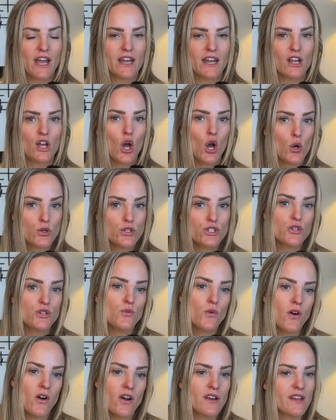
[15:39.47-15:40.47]
and coach
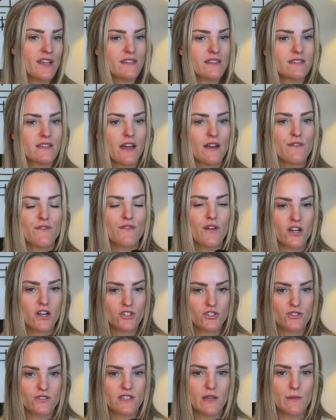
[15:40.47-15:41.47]
you on inside of
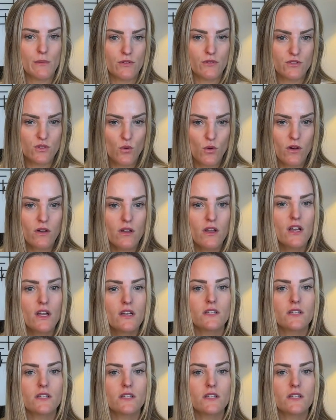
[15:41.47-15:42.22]
Fractional CMO School.